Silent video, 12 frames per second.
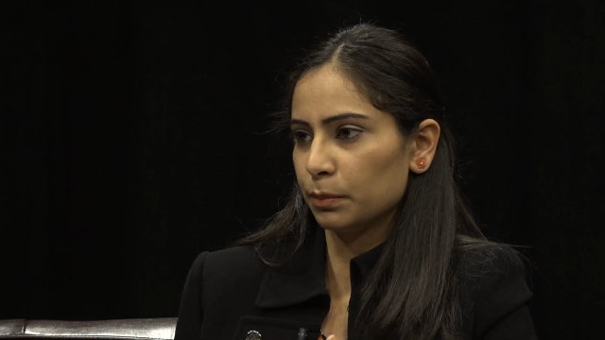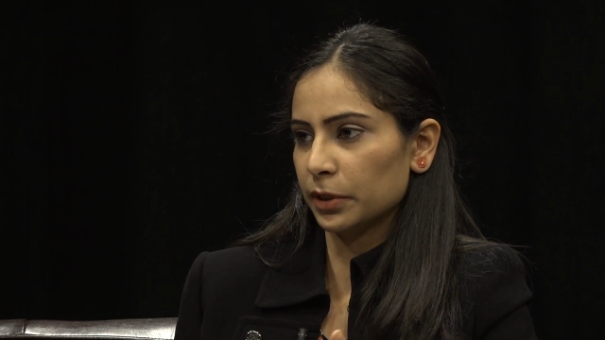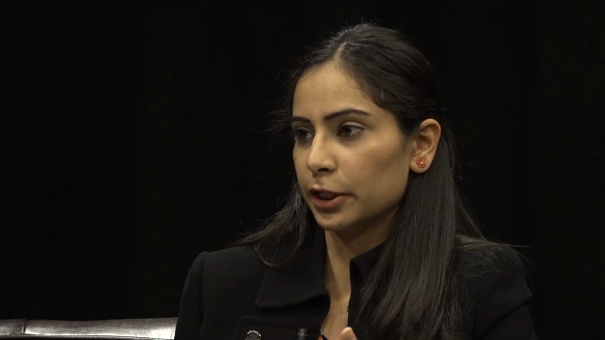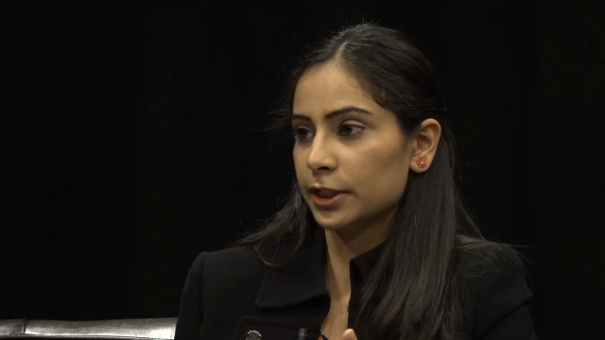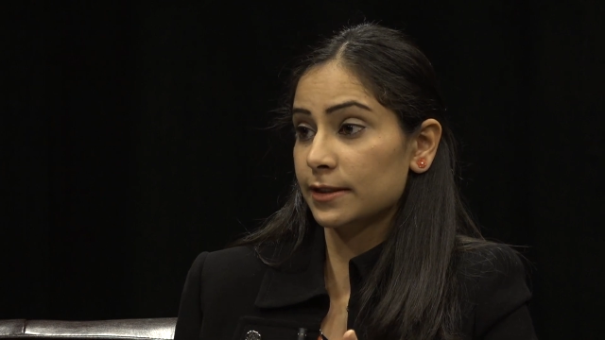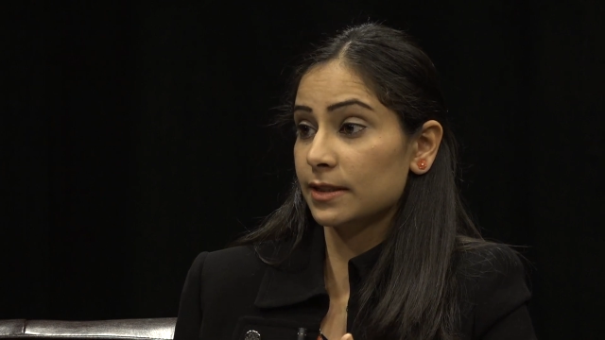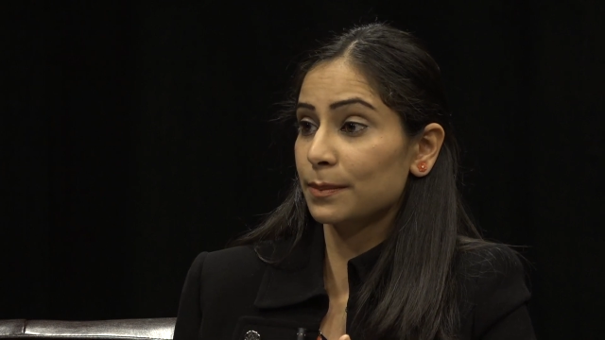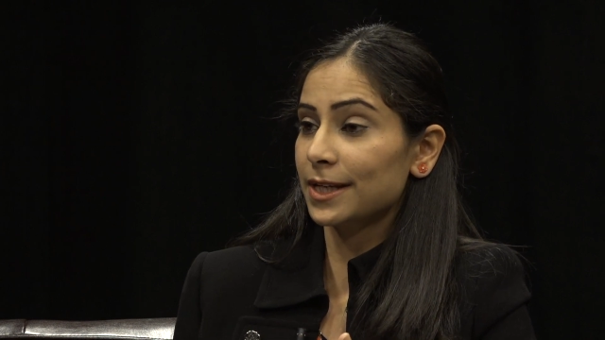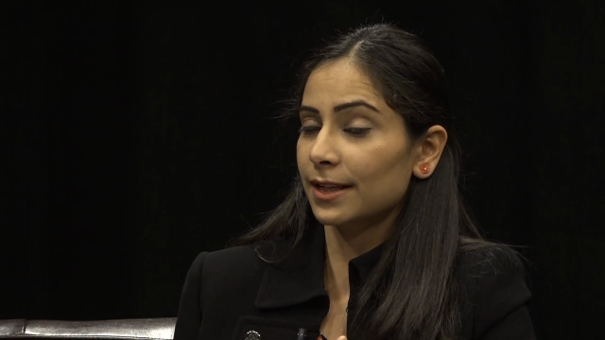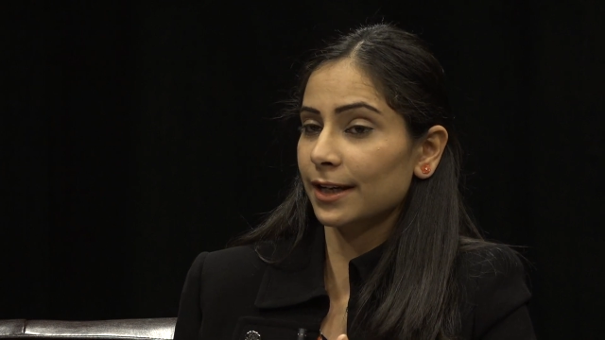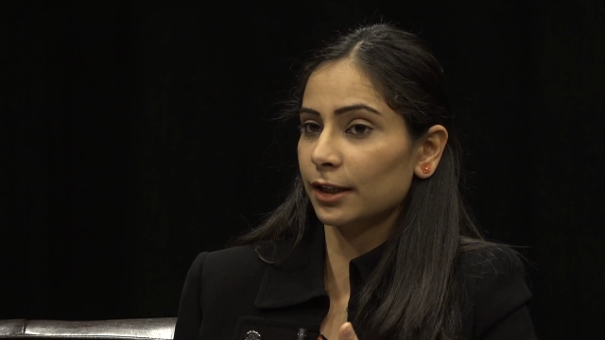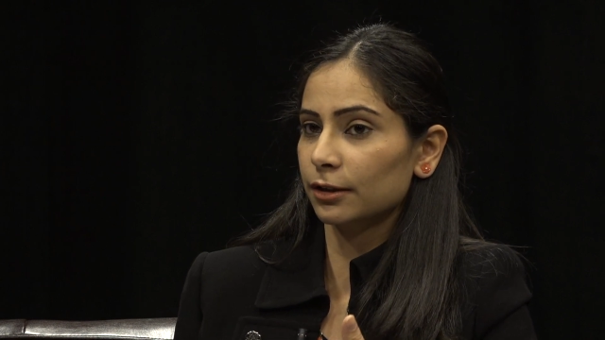but it doesn't
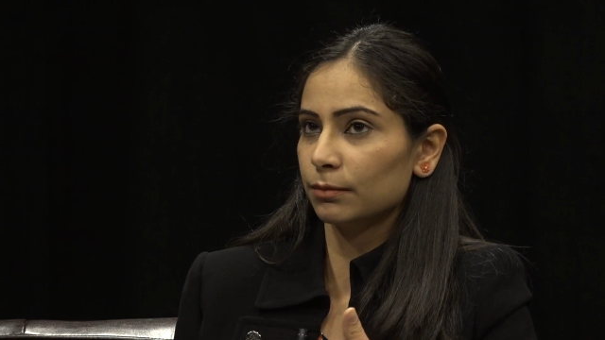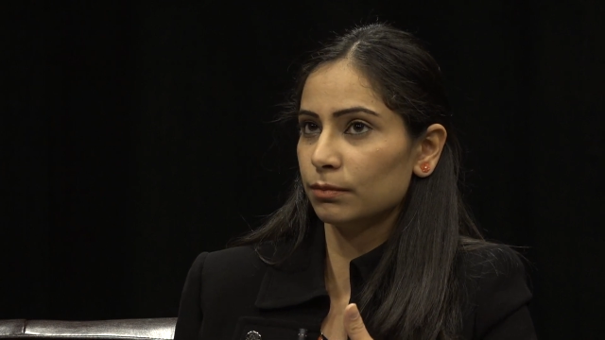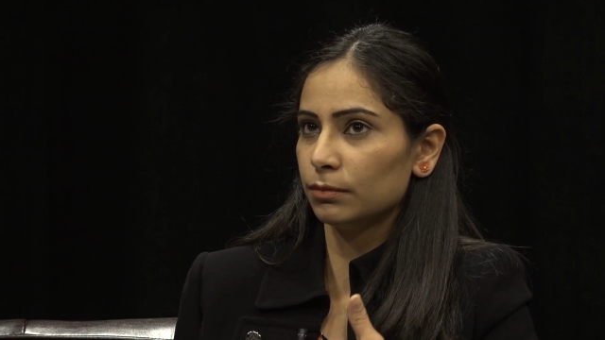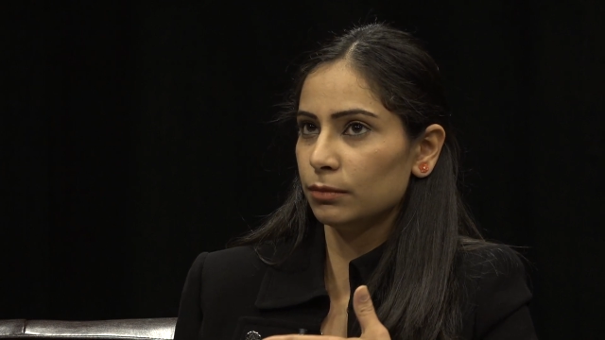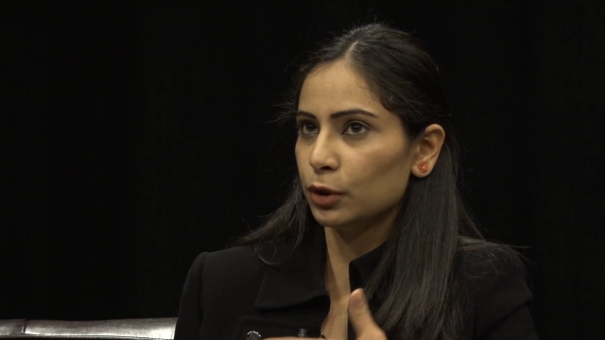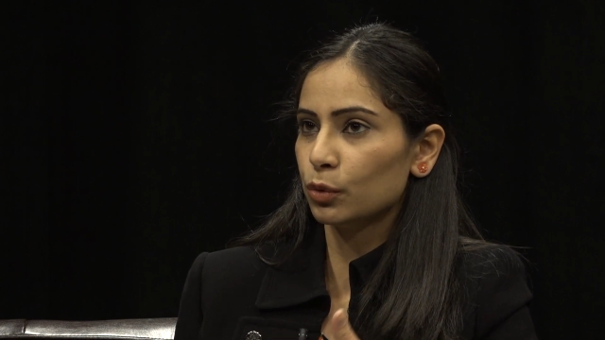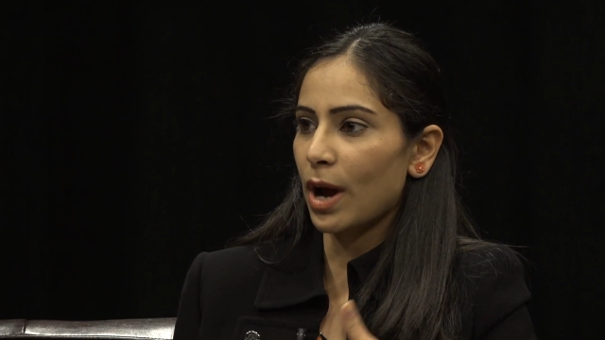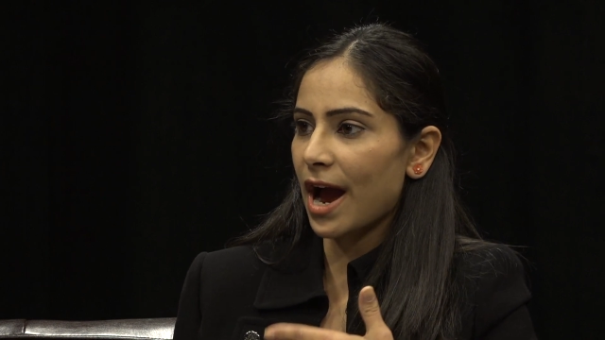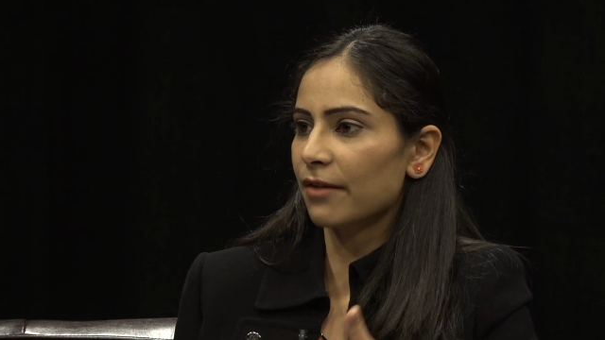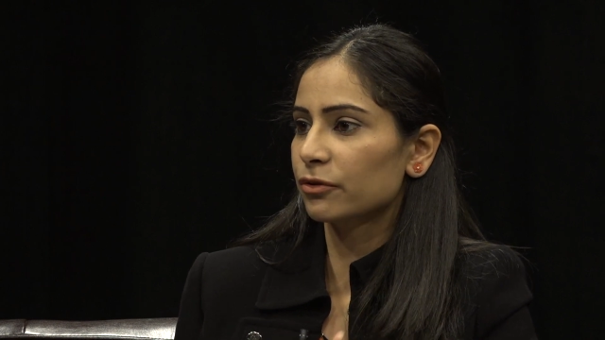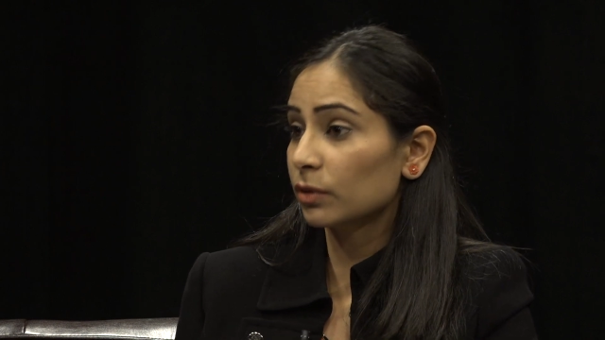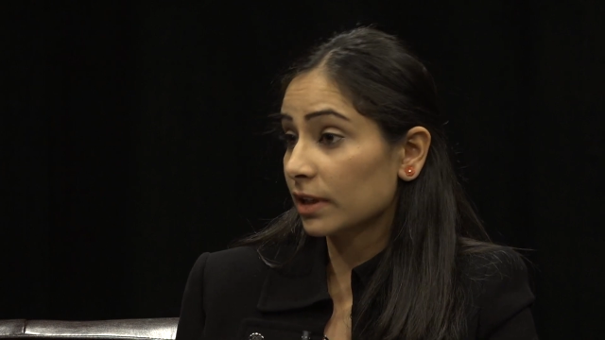mean like you
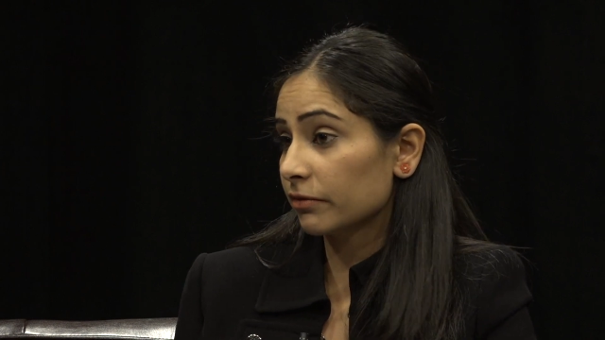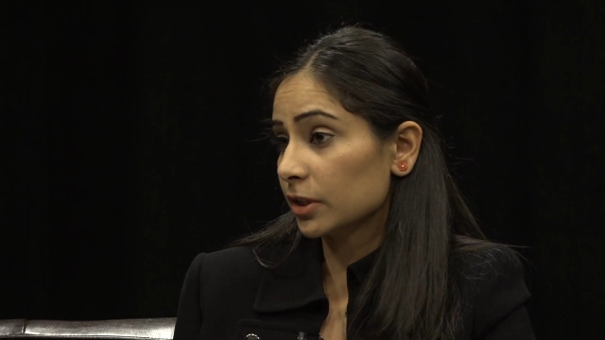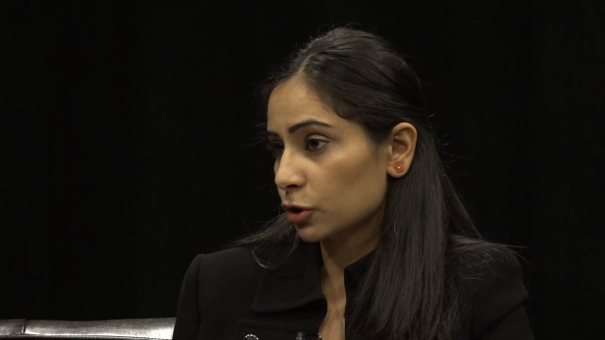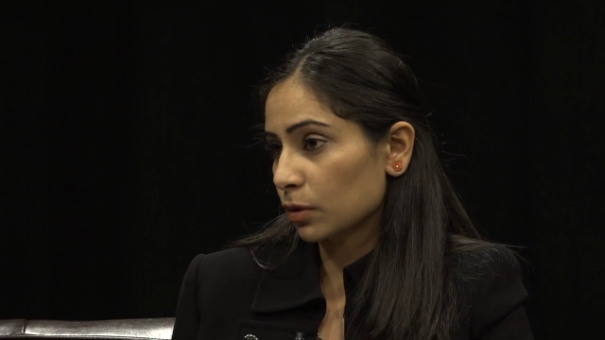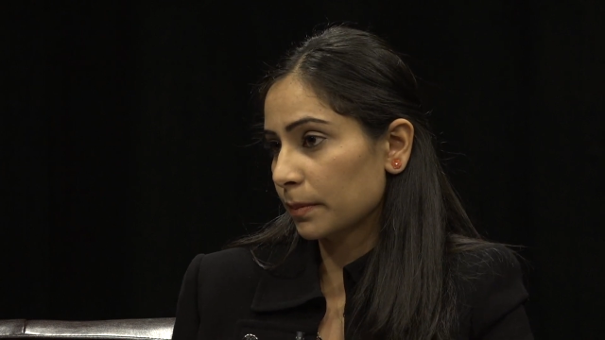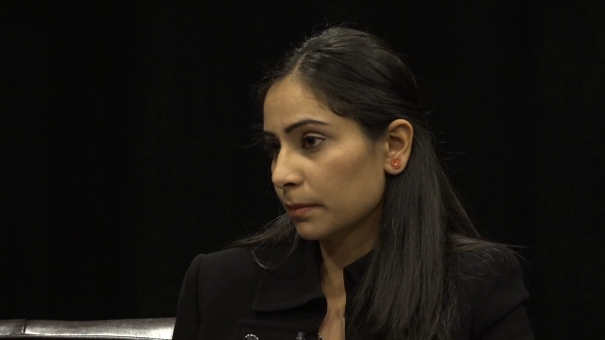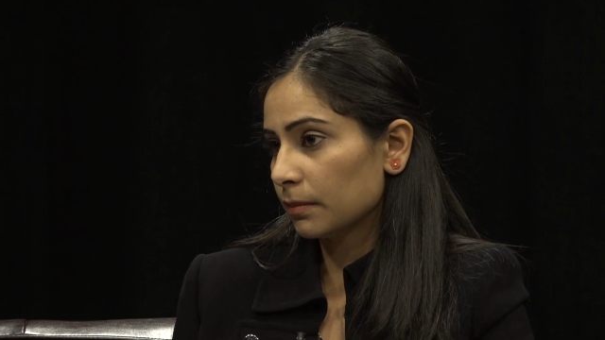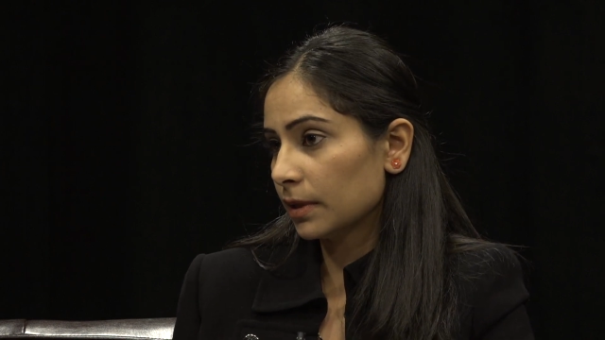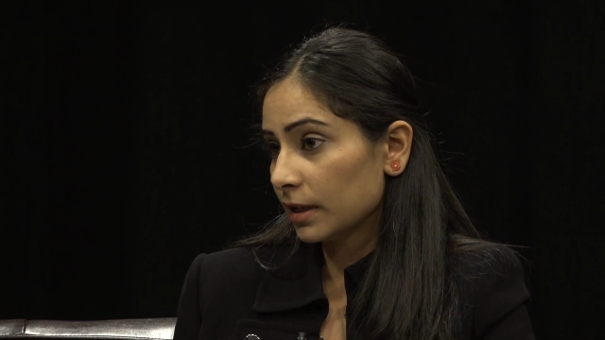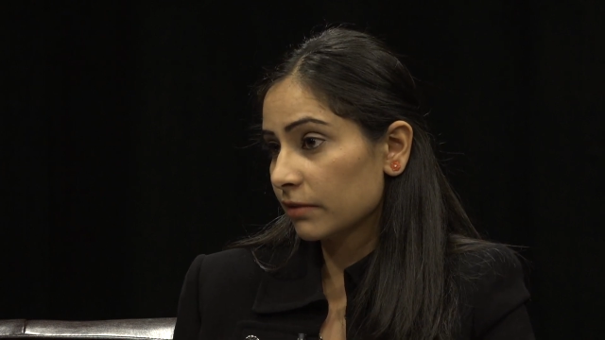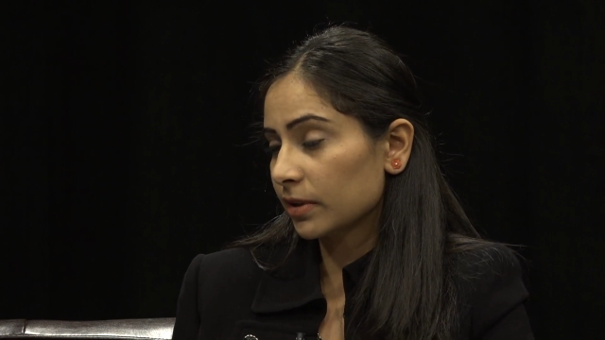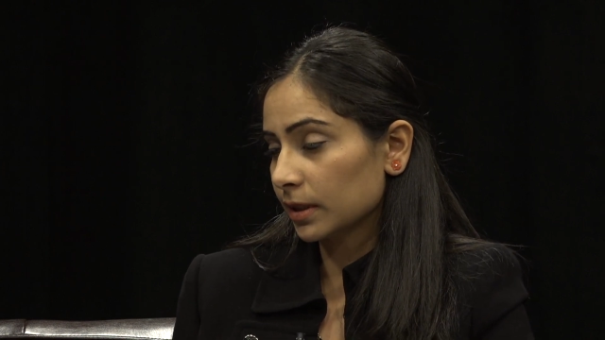have to live
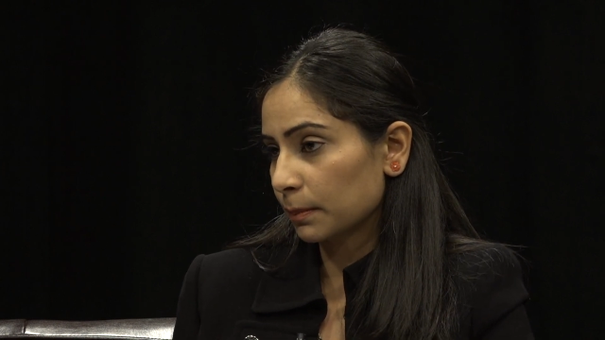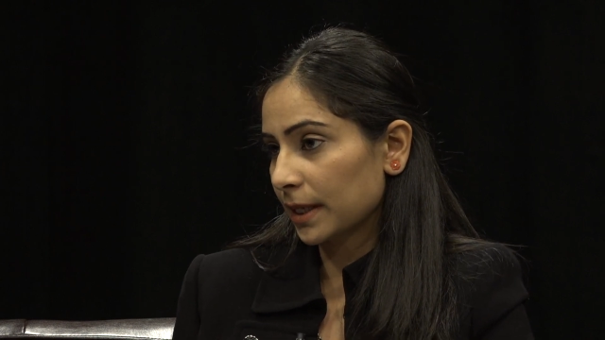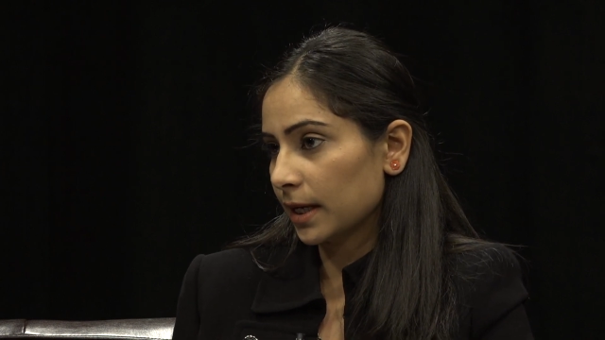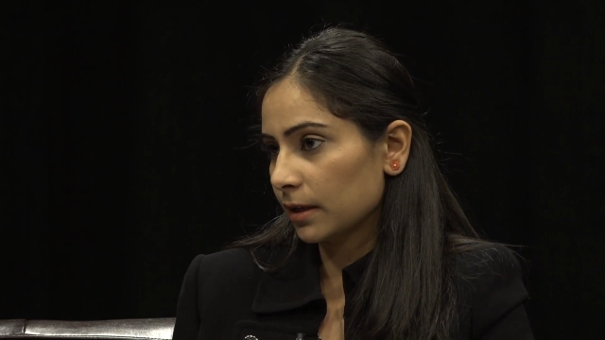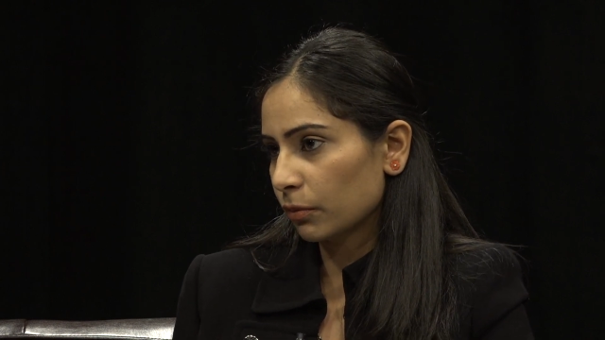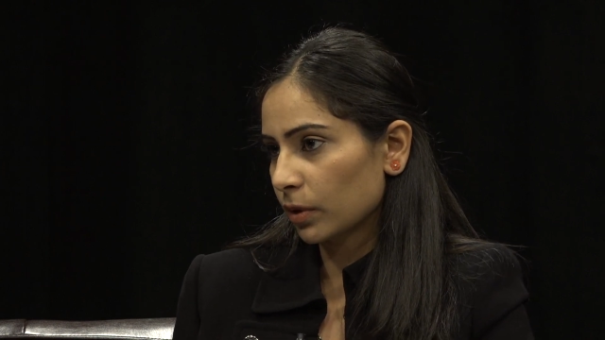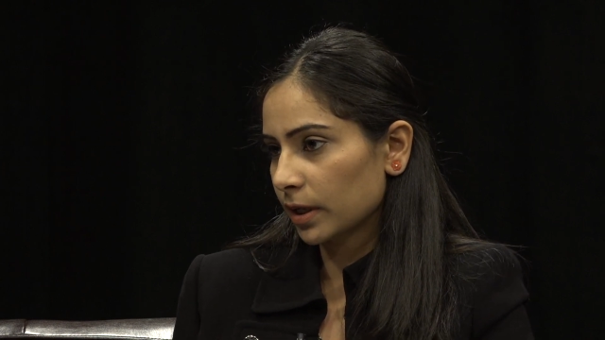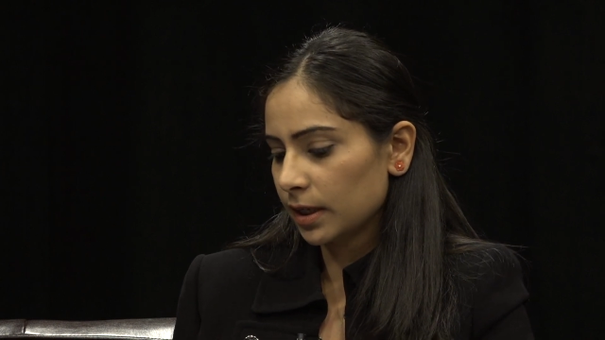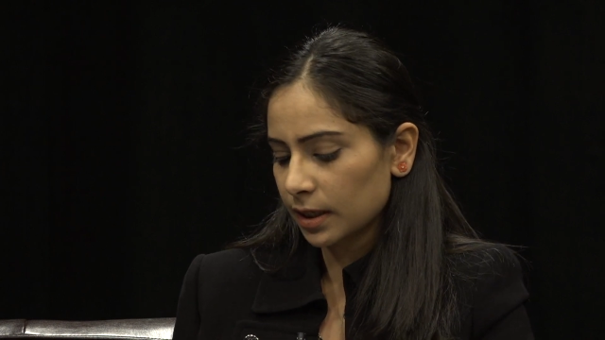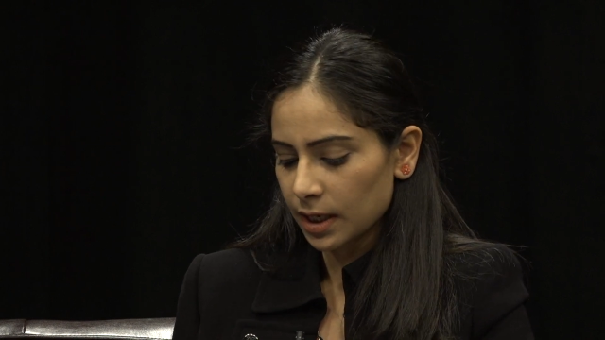in the pain, right?